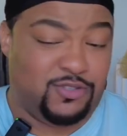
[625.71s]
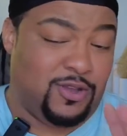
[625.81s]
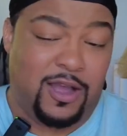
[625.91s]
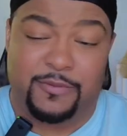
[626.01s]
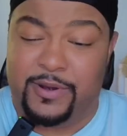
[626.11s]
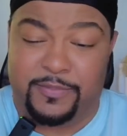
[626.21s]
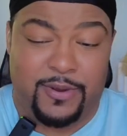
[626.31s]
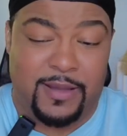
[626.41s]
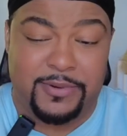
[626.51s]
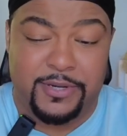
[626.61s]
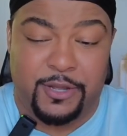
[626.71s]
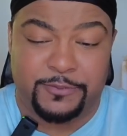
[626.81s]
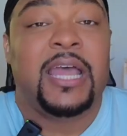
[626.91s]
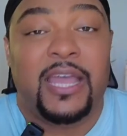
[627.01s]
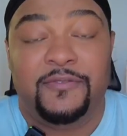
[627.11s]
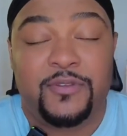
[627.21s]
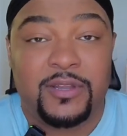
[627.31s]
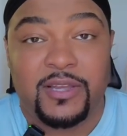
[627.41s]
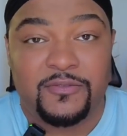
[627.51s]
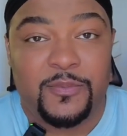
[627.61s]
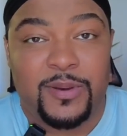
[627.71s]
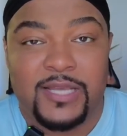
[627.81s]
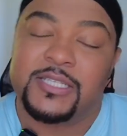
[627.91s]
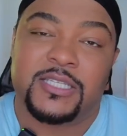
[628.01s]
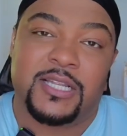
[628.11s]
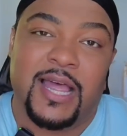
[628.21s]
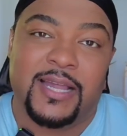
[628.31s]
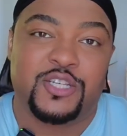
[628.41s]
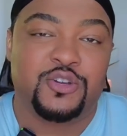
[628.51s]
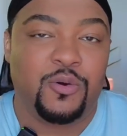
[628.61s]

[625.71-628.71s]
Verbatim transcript: You already probably know, if you're looking for places to like